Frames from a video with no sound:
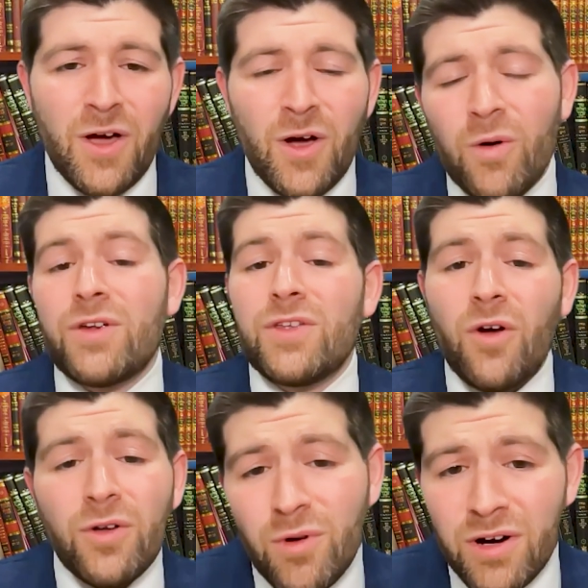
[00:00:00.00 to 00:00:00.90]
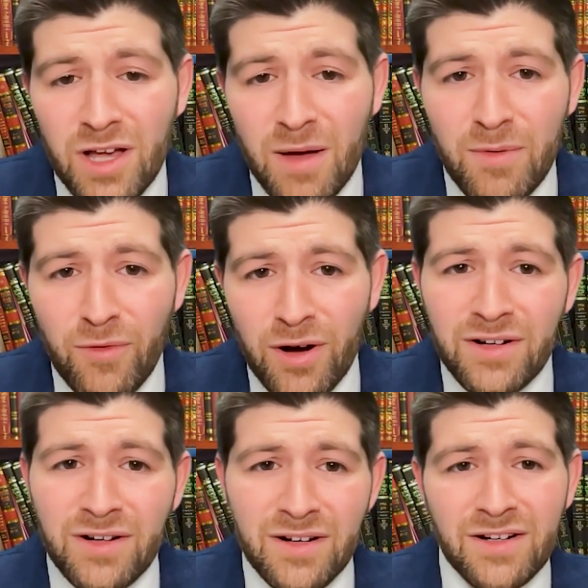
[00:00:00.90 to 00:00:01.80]
Or, oh, you want a cup of
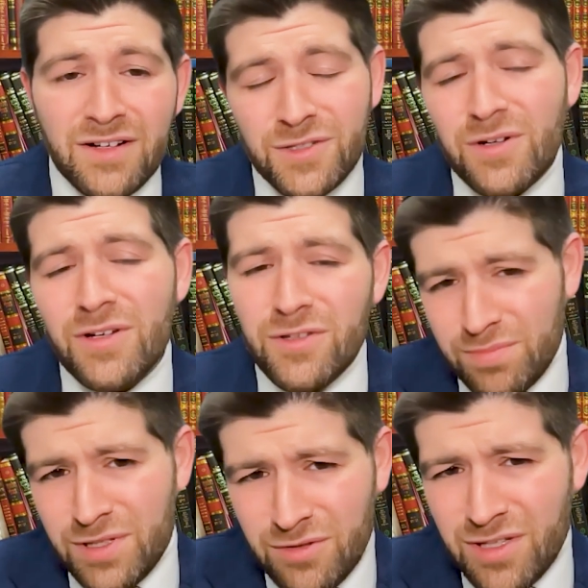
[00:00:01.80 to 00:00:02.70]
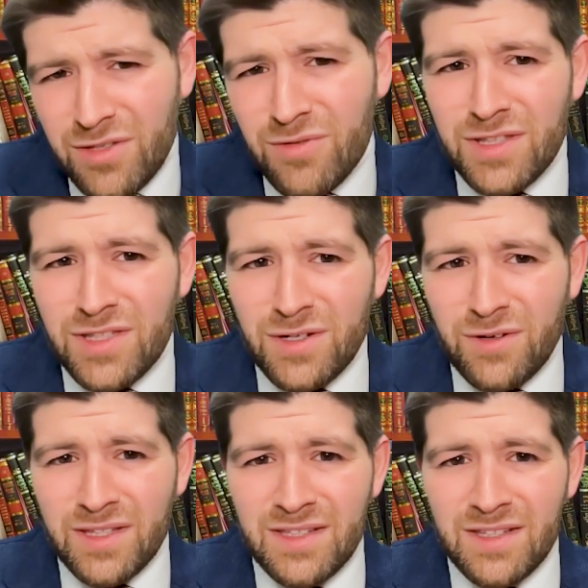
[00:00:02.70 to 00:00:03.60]
water? Sure, you can do
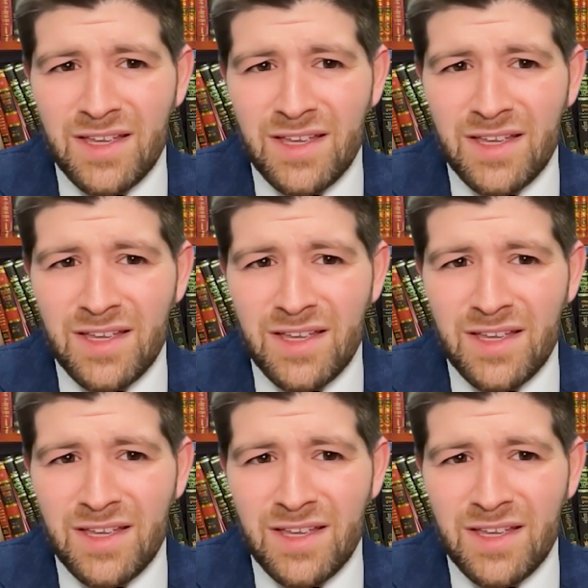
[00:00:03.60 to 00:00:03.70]
it.